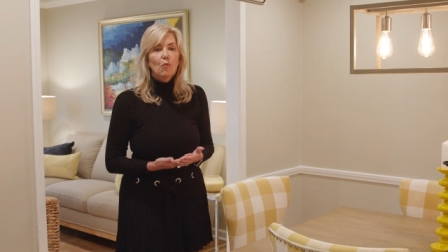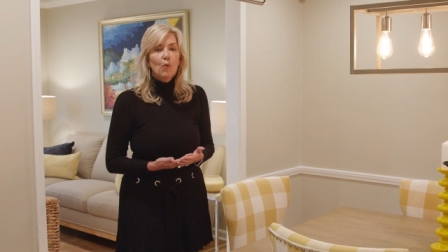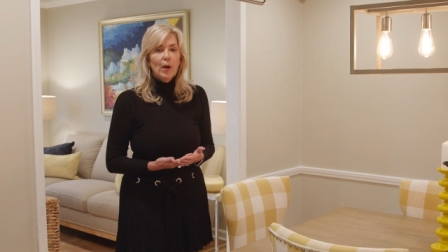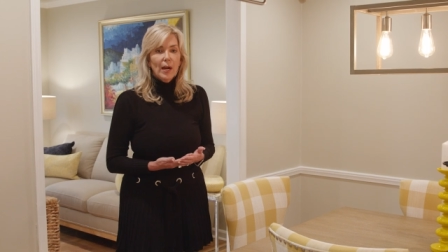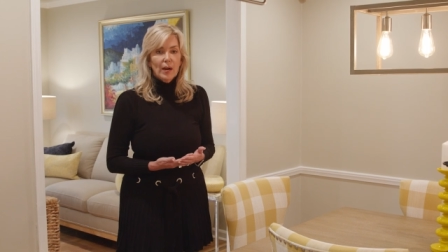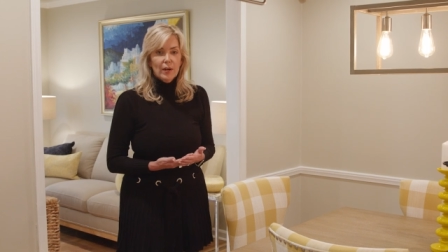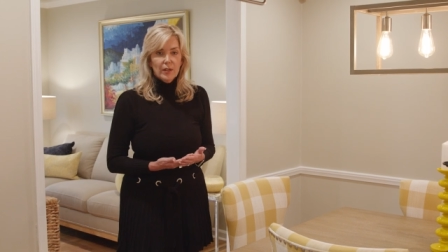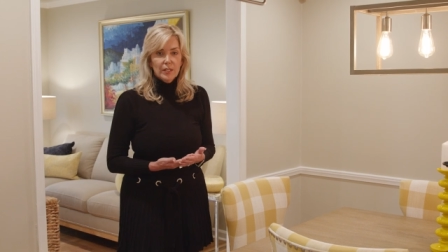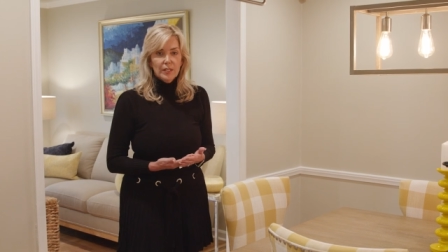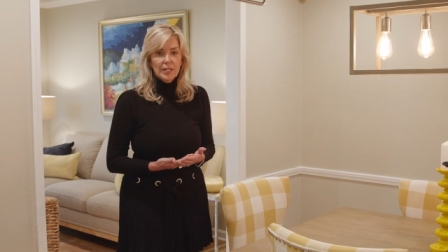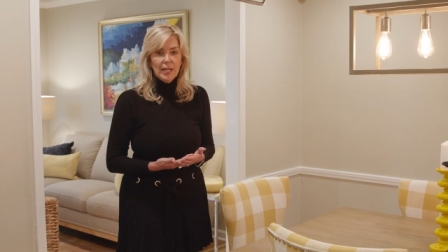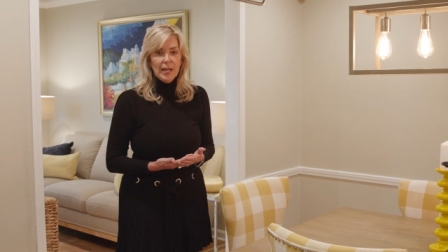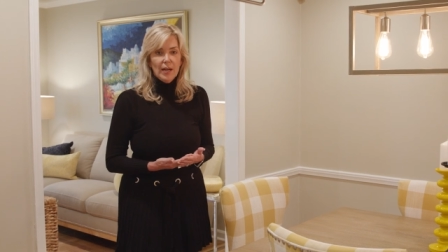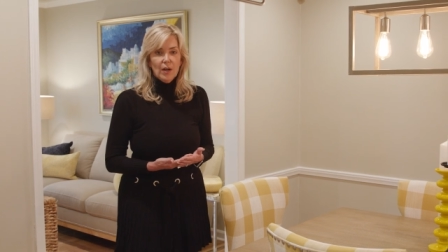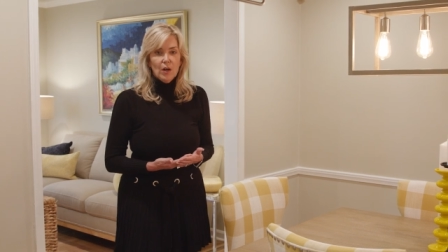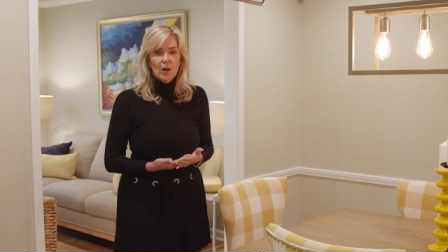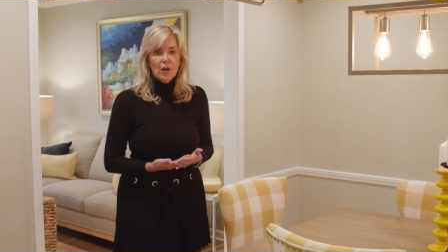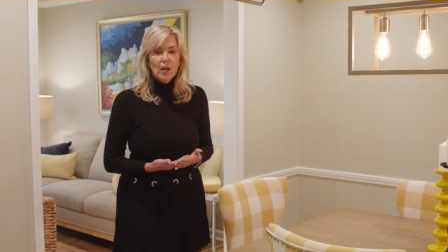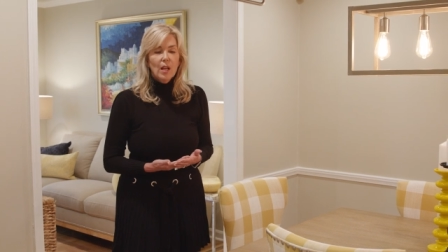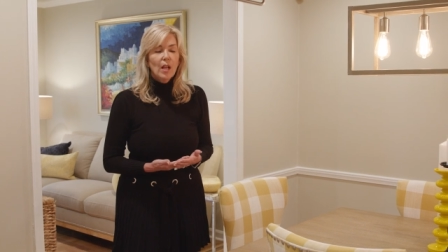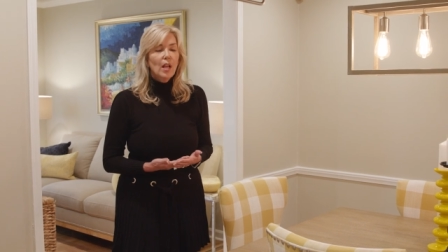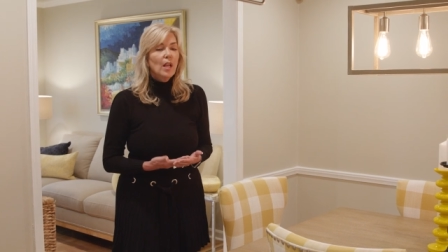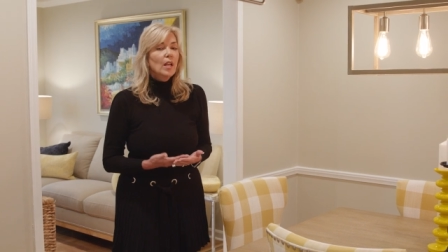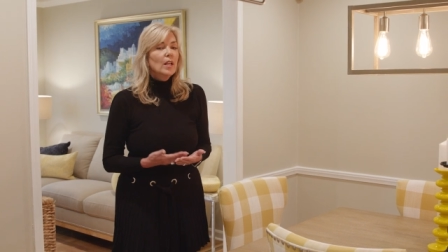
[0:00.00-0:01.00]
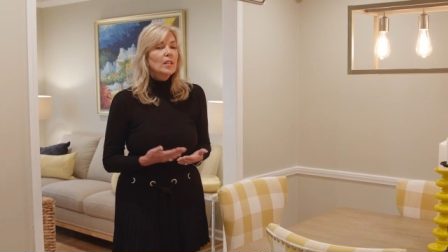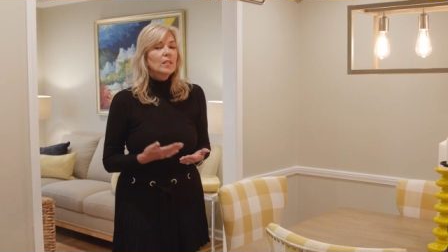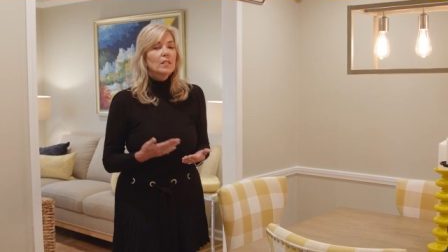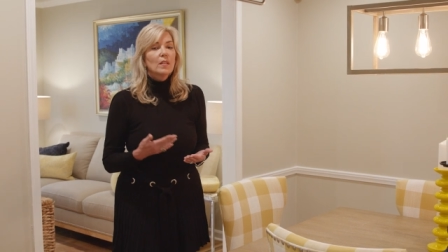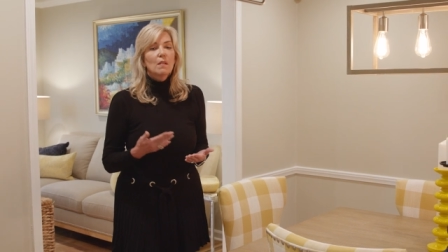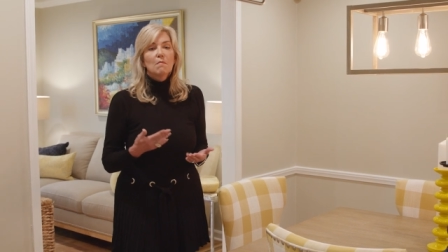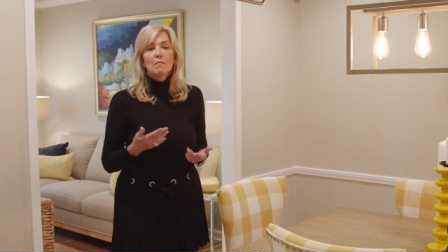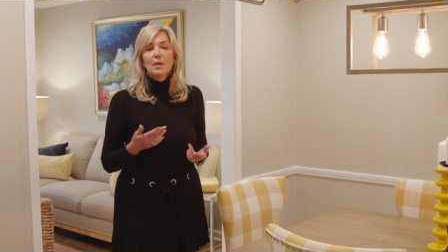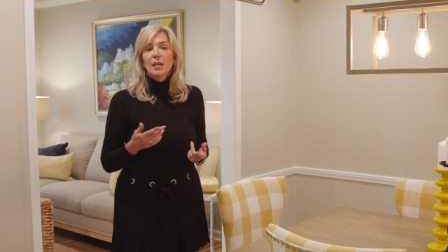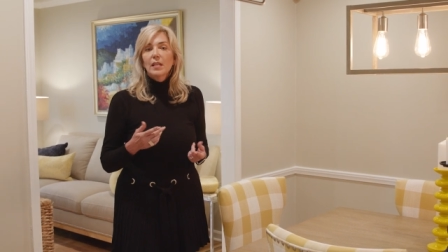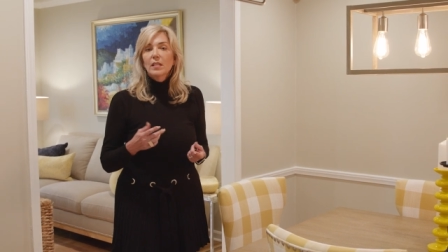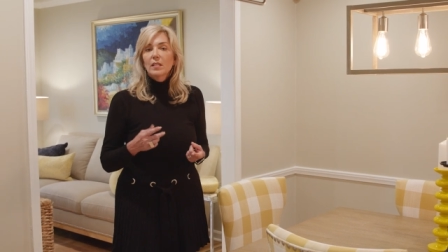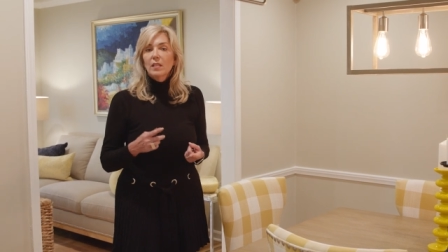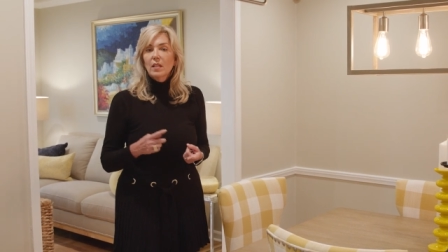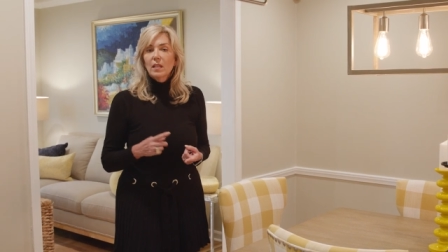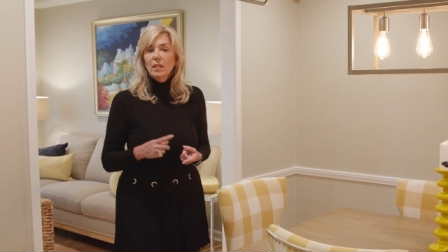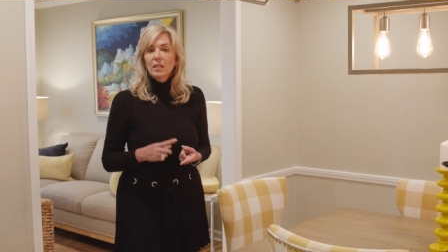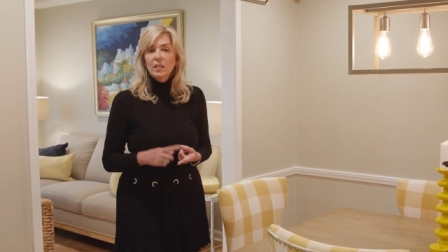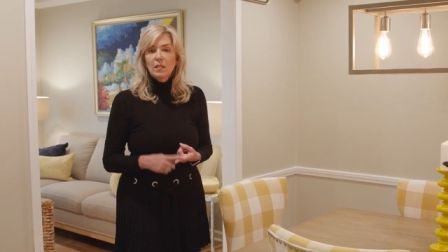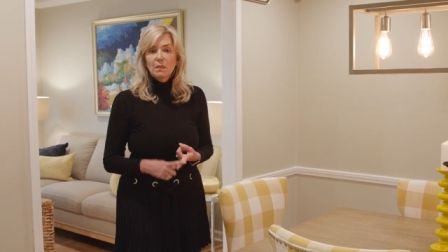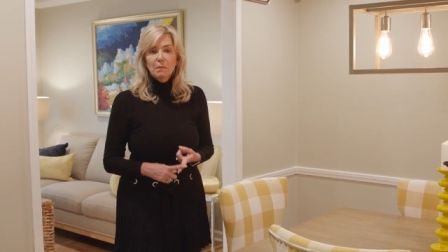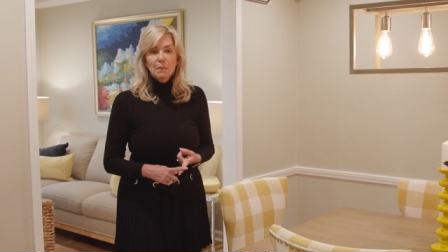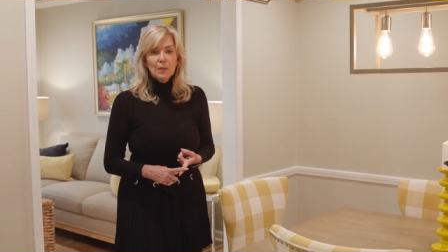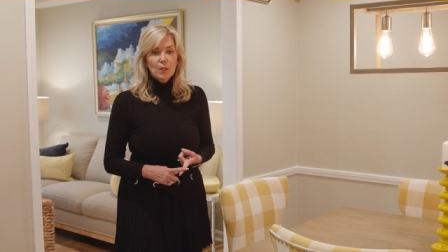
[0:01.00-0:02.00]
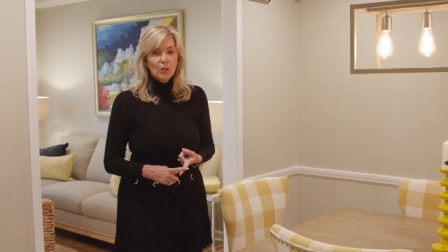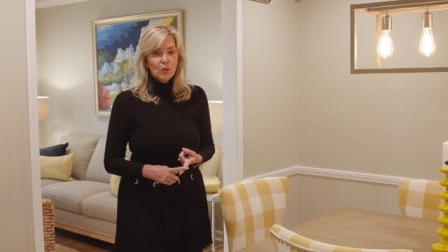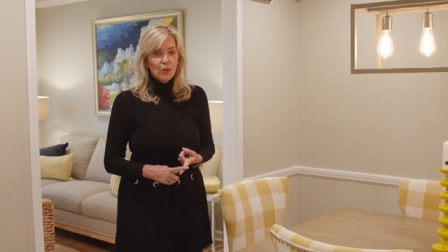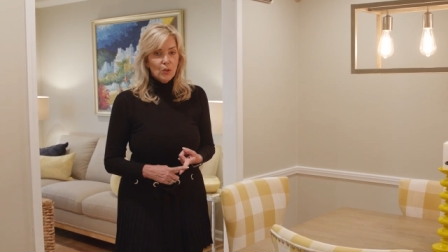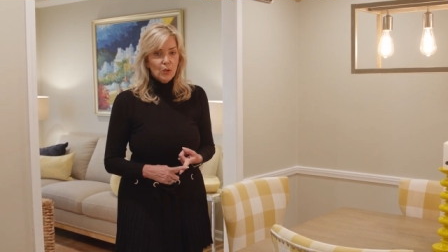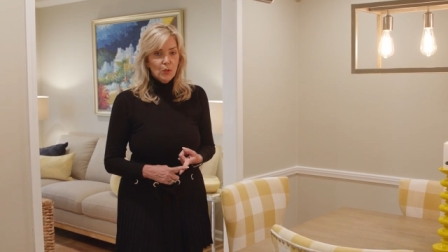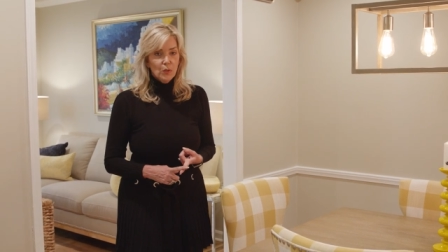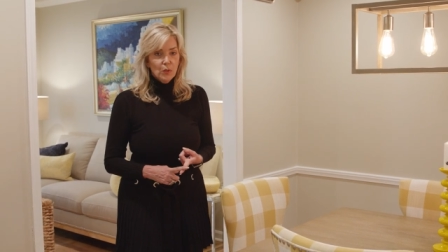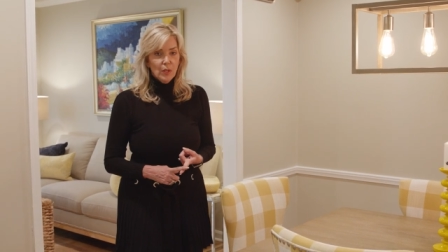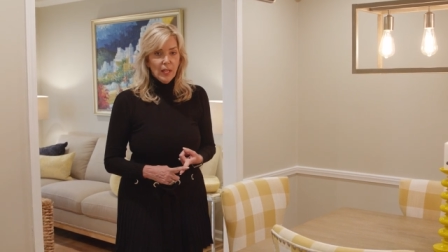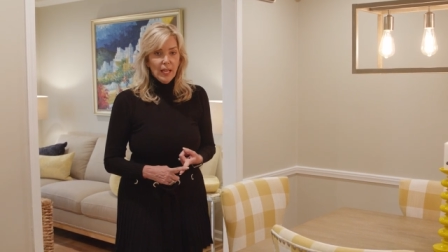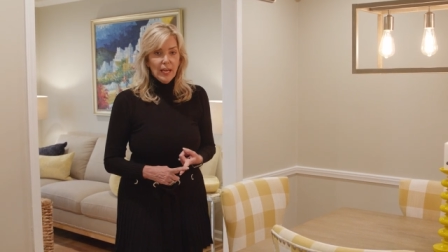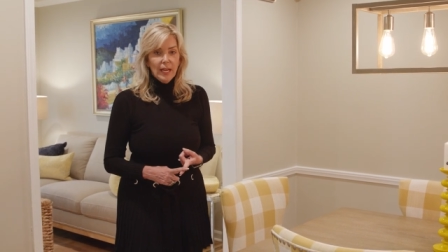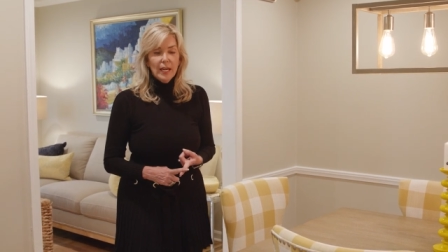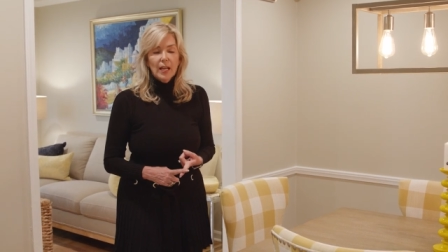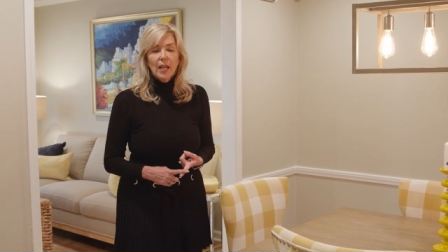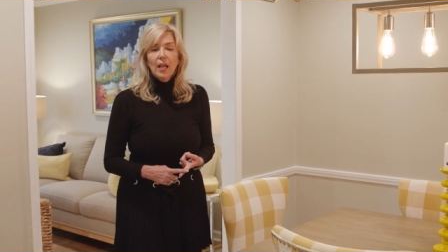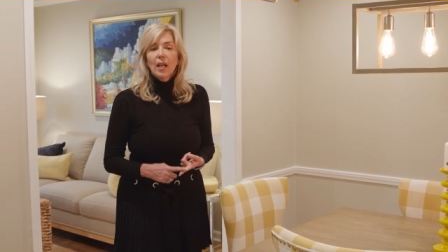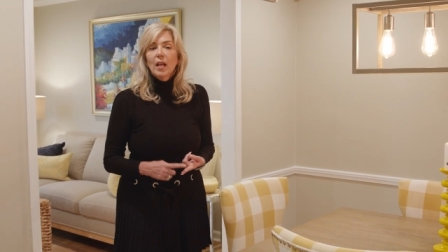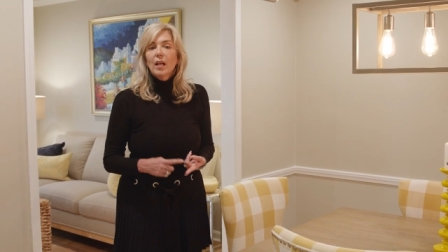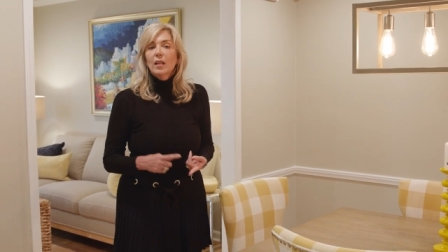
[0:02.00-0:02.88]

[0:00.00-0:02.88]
wear and tear. Somebody's going to spill Kool-Aid.